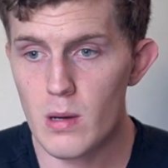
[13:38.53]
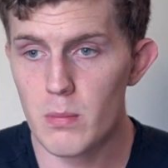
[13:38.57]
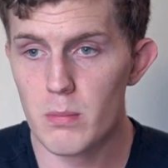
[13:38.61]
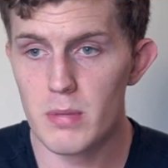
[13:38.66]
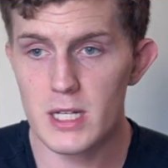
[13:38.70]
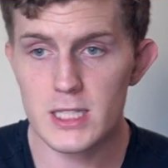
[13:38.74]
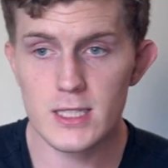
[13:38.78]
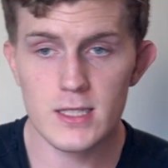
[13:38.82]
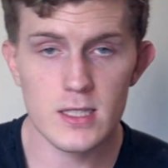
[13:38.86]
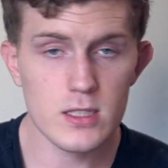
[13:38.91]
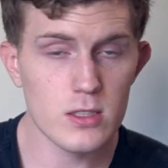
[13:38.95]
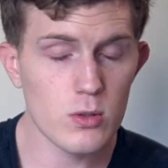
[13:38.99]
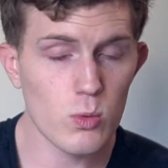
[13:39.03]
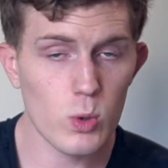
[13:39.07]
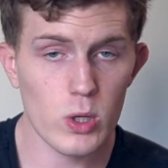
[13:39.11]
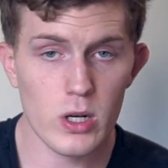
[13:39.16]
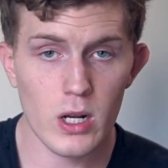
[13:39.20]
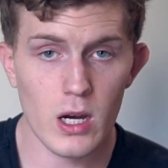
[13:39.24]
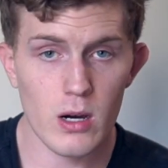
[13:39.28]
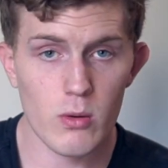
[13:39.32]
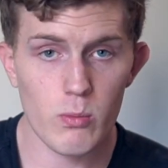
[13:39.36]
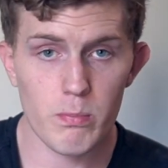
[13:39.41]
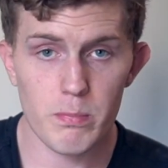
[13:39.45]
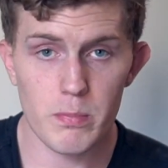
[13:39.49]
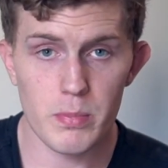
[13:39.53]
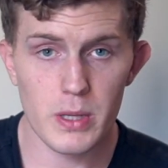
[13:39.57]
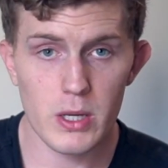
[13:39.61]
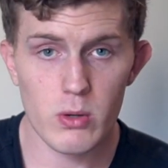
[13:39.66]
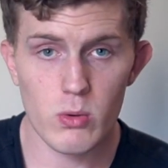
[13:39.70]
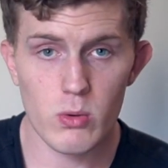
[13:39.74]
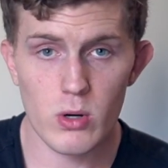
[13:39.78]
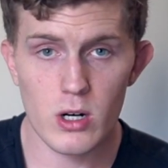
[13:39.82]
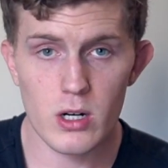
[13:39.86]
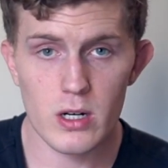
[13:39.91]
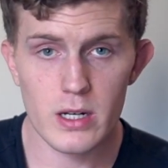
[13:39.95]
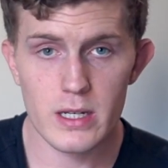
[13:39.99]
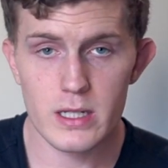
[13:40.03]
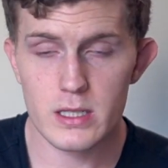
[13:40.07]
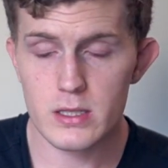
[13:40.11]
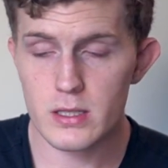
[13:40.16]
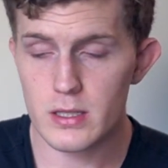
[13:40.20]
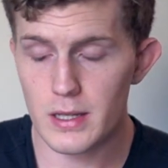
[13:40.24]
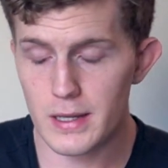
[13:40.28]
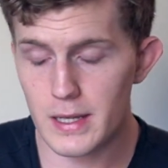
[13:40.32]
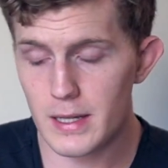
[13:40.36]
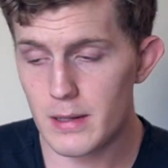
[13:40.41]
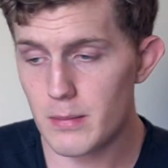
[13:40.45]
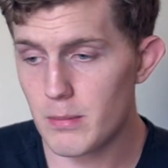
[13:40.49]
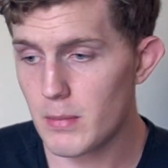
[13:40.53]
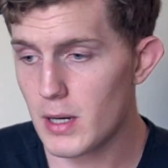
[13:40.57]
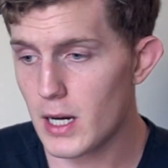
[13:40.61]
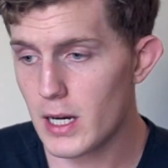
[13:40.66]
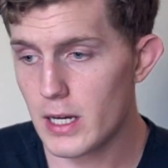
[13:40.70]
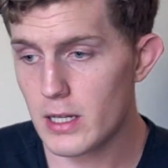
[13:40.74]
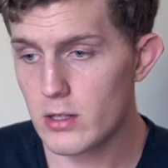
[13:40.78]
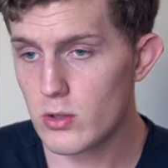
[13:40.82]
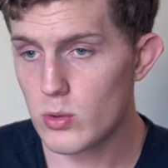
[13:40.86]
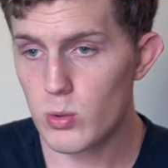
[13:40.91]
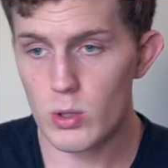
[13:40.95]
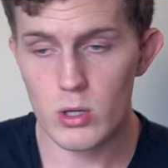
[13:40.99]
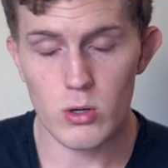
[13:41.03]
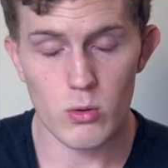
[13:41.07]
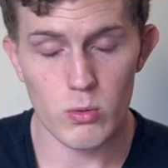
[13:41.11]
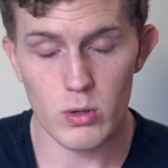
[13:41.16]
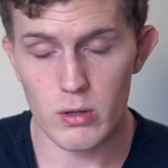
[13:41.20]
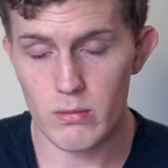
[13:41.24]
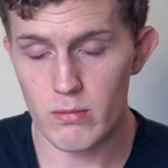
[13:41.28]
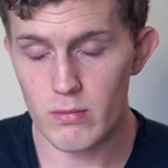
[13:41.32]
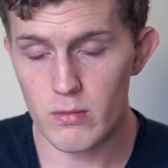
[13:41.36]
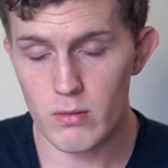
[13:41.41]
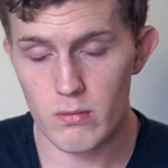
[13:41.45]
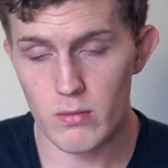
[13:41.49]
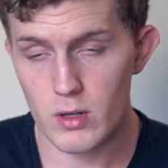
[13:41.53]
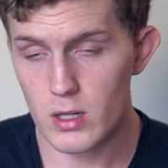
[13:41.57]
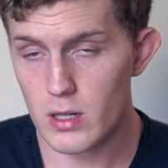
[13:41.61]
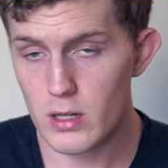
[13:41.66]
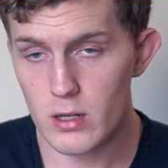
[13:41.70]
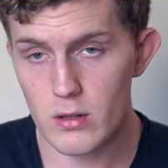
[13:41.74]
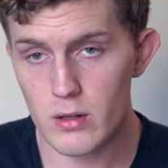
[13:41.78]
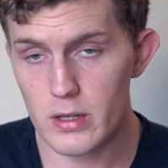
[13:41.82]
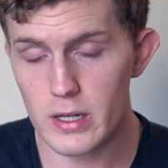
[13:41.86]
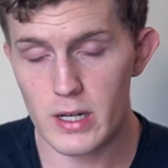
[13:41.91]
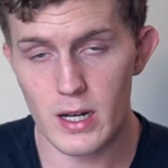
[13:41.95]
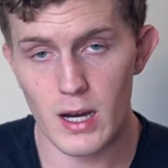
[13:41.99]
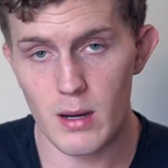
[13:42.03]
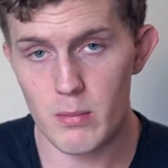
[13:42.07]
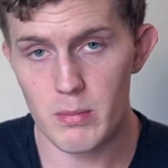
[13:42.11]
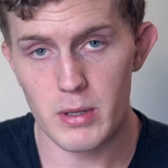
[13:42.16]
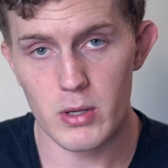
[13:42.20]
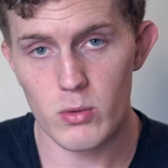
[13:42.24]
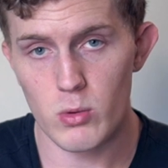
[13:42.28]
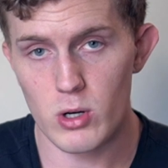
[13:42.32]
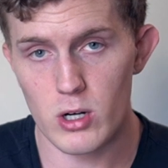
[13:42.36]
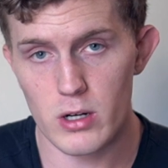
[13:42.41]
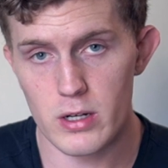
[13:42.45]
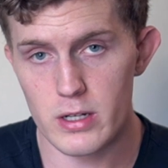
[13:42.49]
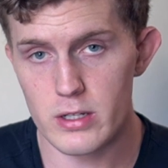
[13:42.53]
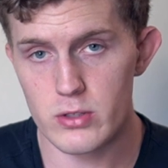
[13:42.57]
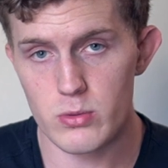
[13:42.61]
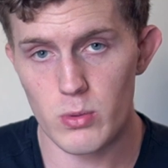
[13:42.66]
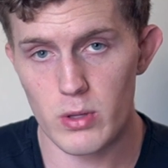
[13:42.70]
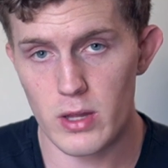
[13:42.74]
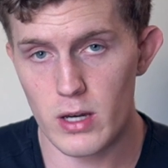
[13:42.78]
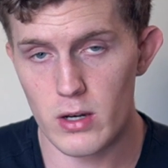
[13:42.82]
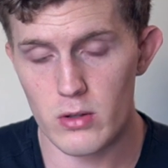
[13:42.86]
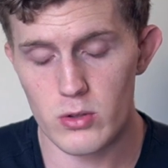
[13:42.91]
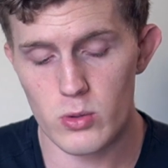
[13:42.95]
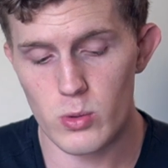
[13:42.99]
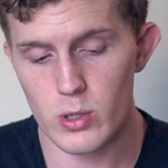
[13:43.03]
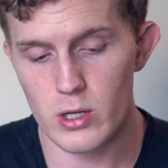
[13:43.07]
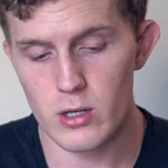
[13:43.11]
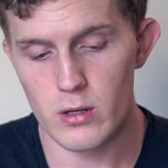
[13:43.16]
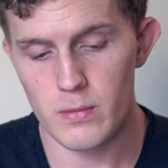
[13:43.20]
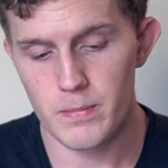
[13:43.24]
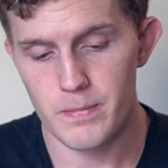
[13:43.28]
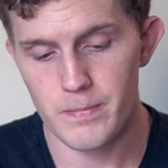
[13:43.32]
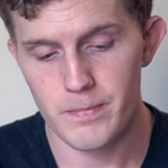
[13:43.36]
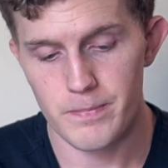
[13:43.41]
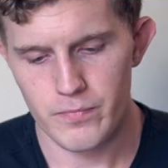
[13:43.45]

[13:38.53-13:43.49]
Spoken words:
business would not be where it is, and my Twitter would clearly not be where it is without Twitter.